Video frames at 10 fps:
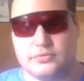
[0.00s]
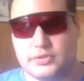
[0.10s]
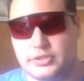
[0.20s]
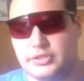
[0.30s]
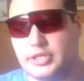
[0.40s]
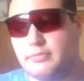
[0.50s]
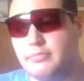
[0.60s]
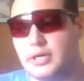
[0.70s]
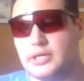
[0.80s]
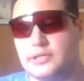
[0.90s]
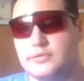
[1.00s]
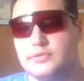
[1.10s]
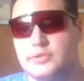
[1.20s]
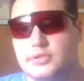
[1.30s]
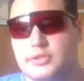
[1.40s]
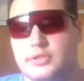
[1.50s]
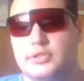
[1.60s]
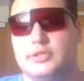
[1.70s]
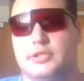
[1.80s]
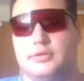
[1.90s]
And you can buy,
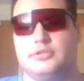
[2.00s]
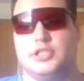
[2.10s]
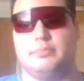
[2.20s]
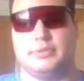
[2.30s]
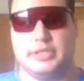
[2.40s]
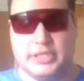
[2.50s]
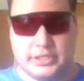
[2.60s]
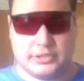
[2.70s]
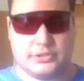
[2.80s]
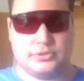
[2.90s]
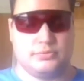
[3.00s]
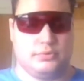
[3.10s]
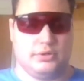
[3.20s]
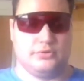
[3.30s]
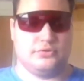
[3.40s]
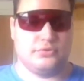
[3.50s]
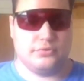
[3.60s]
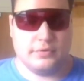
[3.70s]
cheap-ish ones.